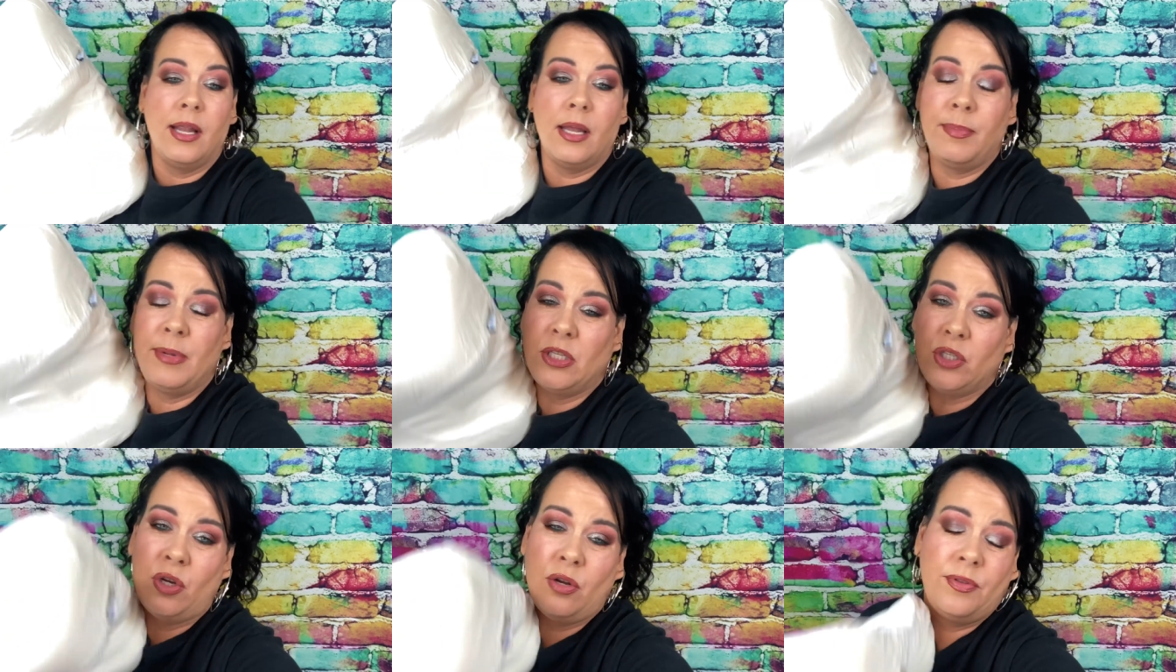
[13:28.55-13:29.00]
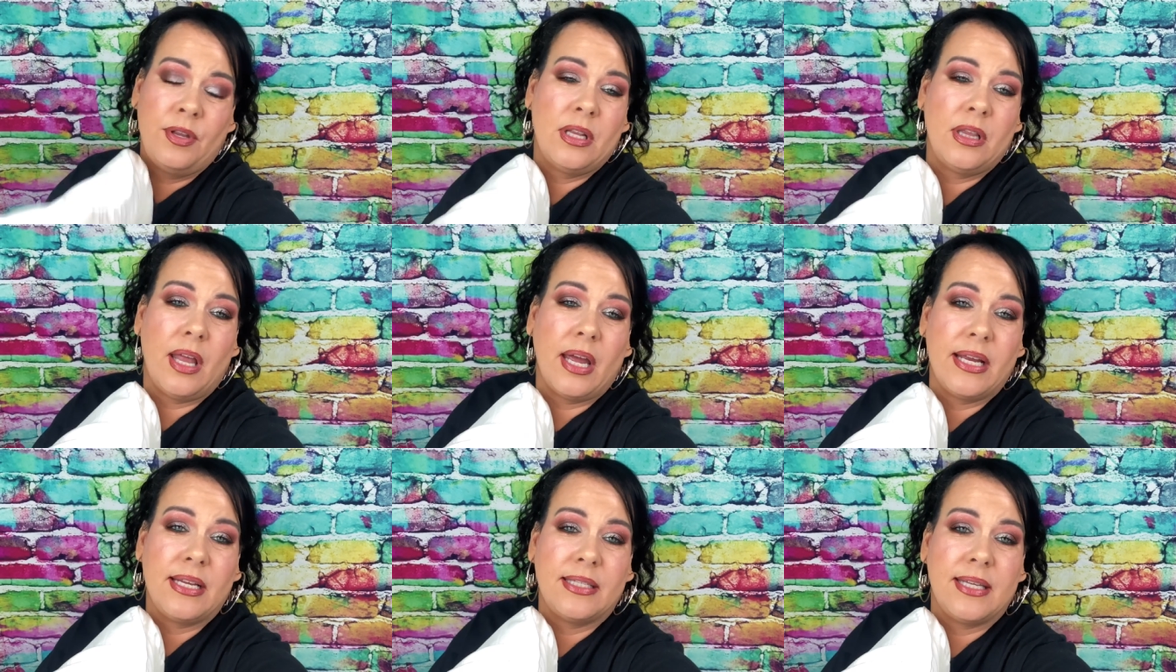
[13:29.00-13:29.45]
Let me turn the
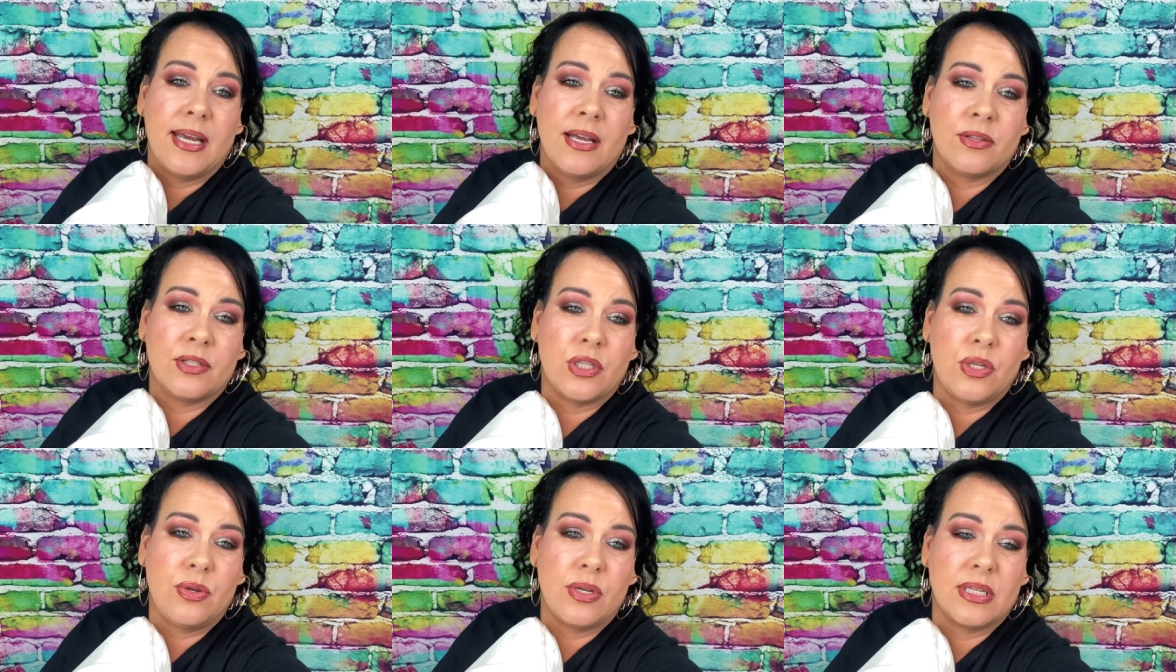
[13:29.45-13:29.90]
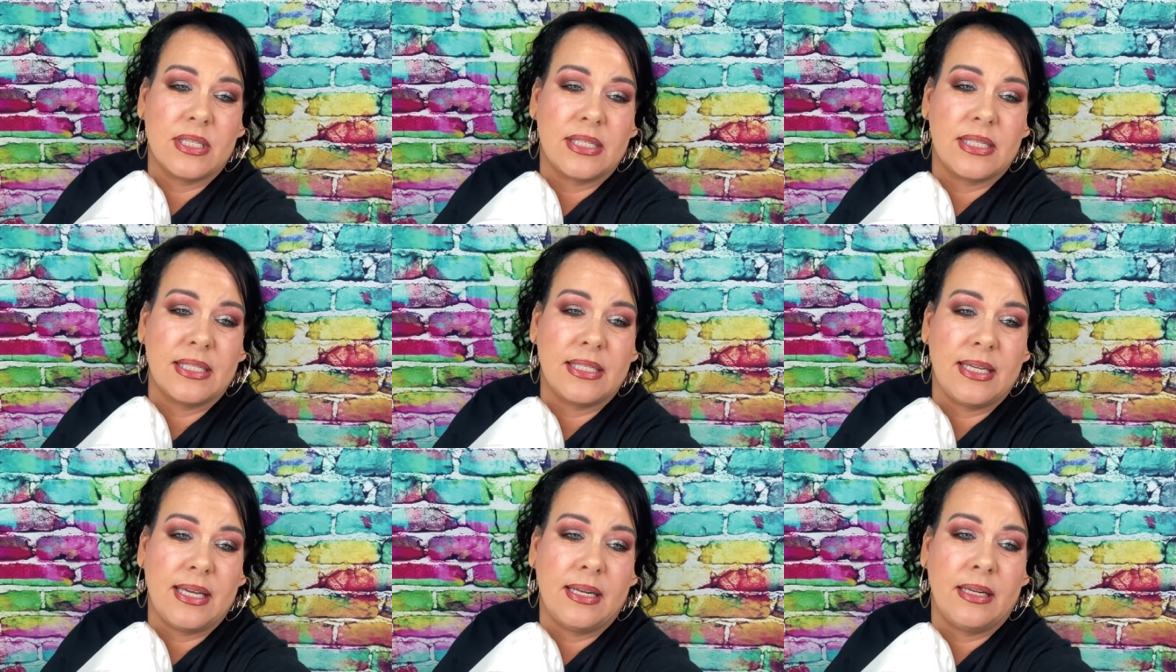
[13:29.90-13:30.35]
light down so you can
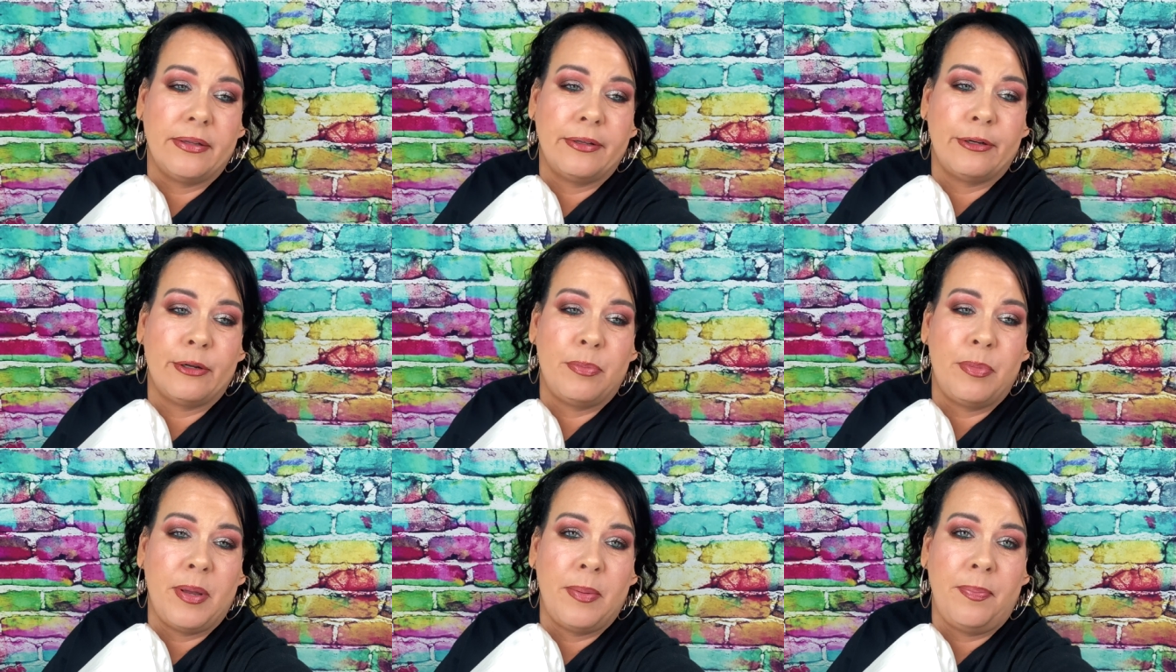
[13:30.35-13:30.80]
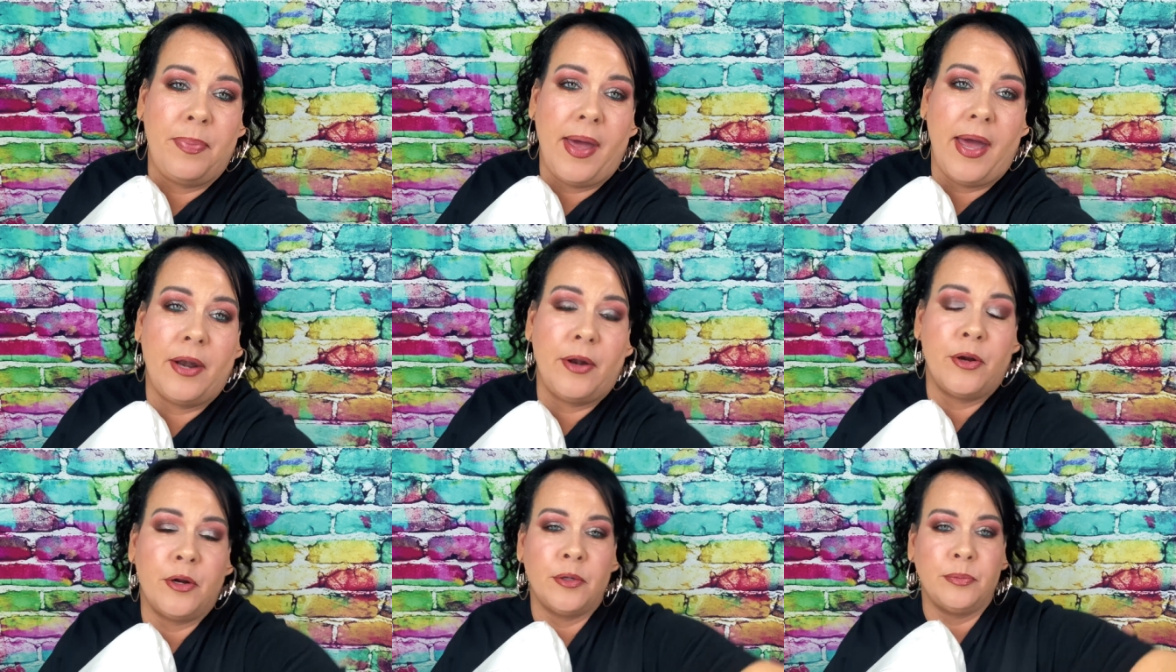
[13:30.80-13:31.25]
see it a little bit
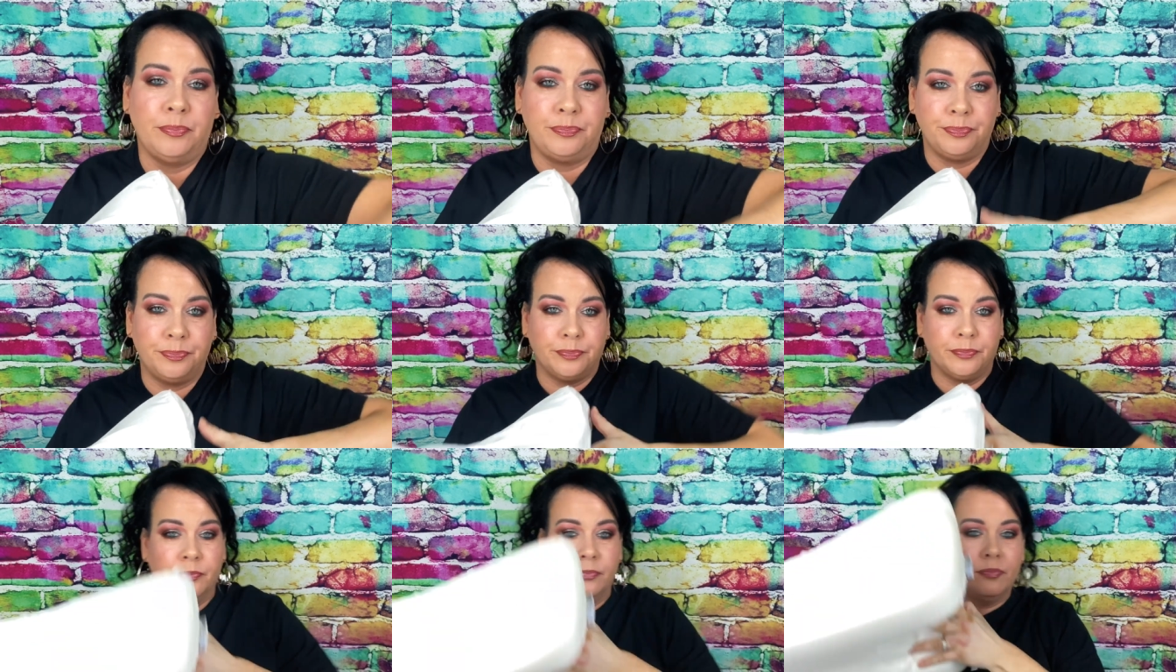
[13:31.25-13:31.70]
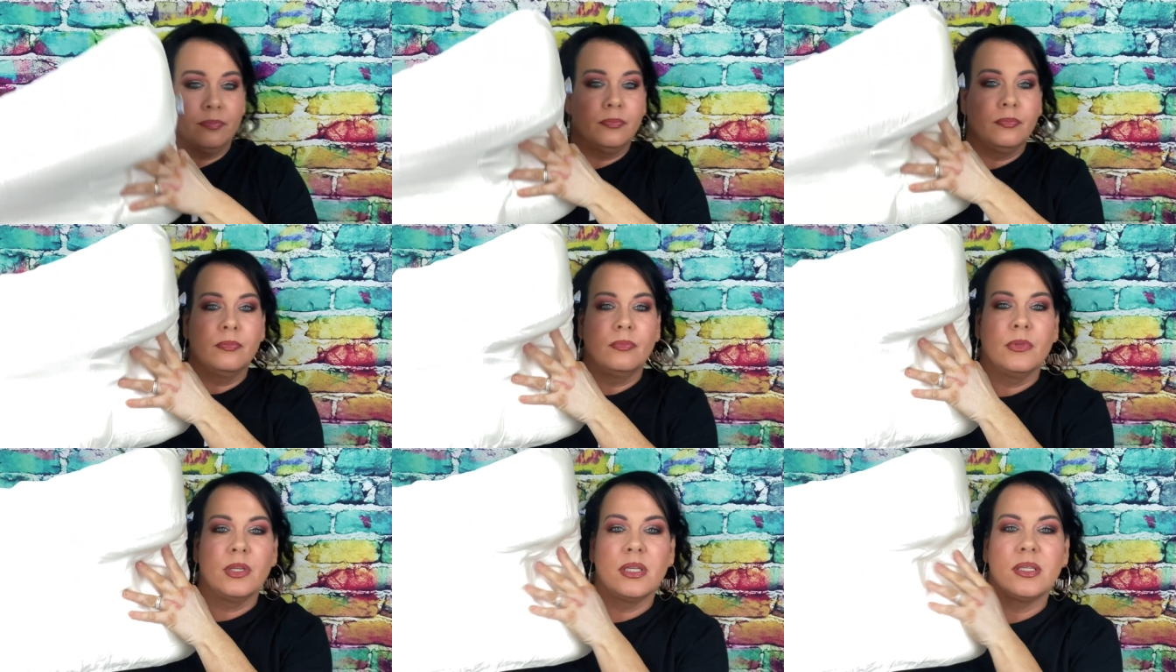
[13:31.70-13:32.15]
better.
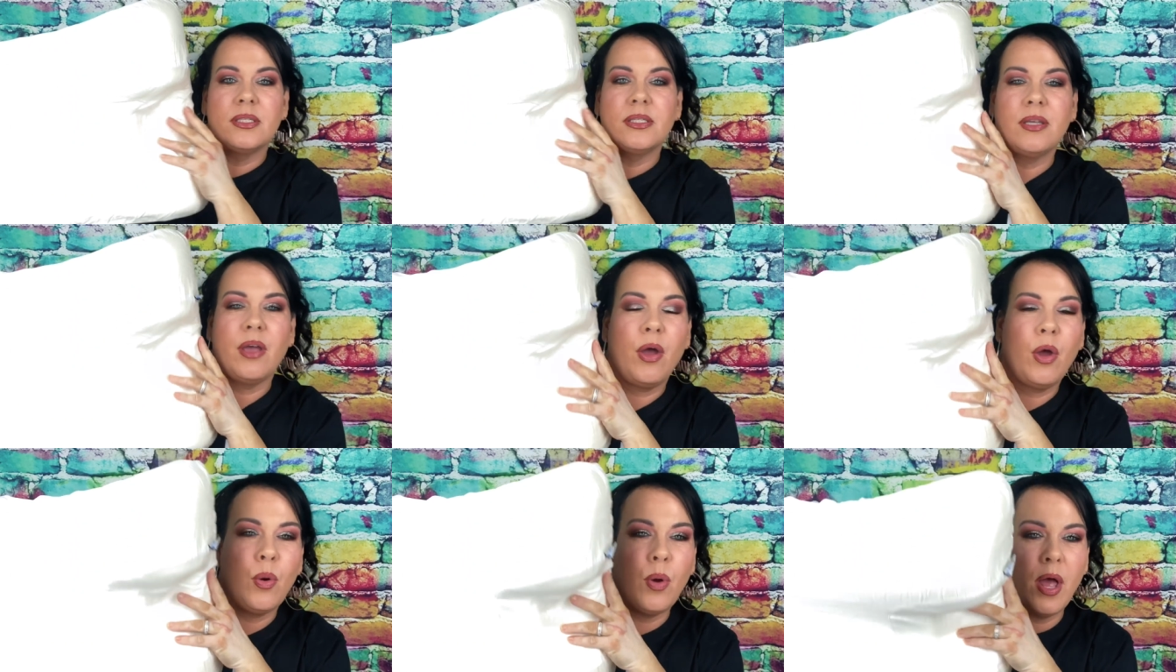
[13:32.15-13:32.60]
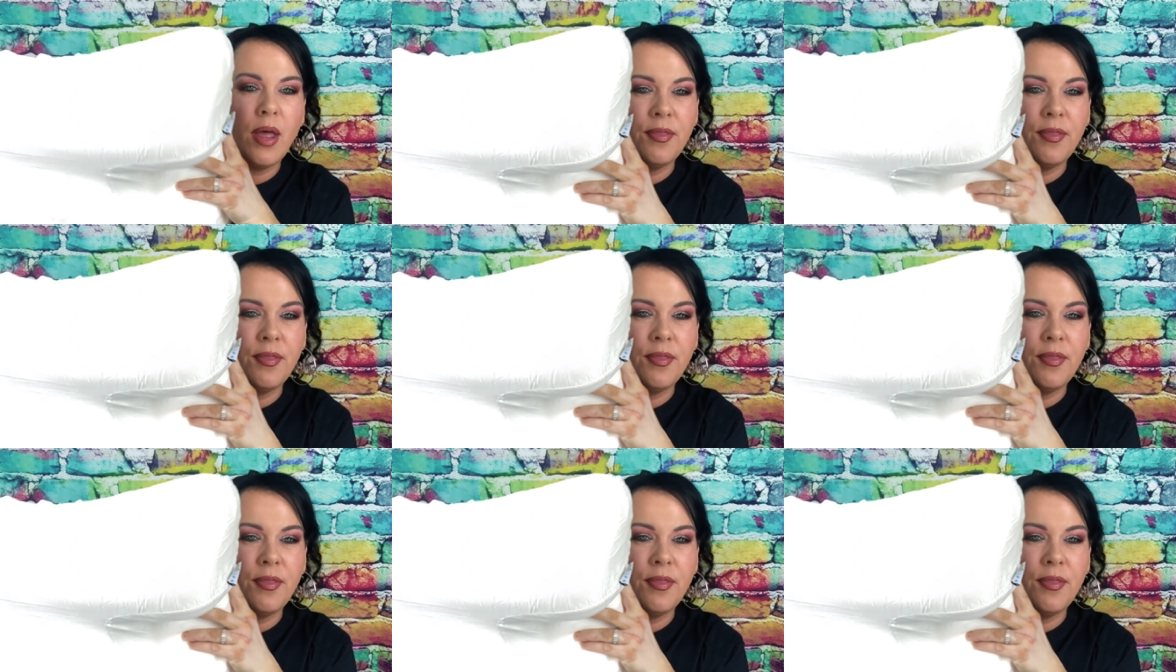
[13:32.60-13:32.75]
So